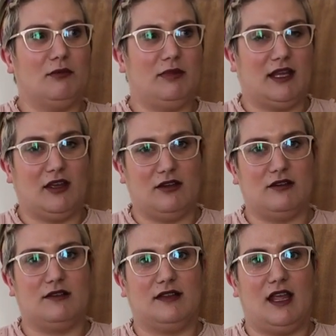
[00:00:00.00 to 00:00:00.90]

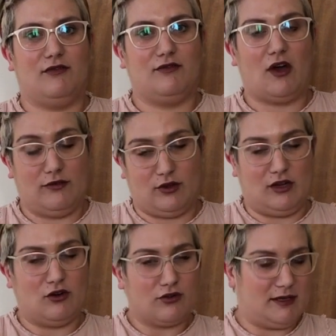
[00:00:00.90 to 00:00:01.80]
because if I've got
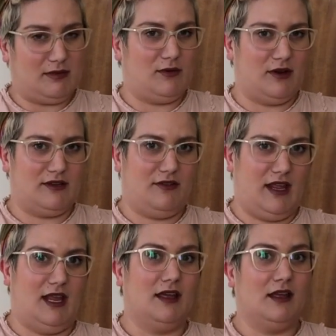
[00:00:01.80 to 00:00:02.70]
incredibly wide
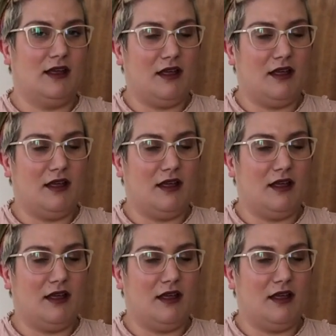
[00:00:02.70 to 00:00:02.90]
feet,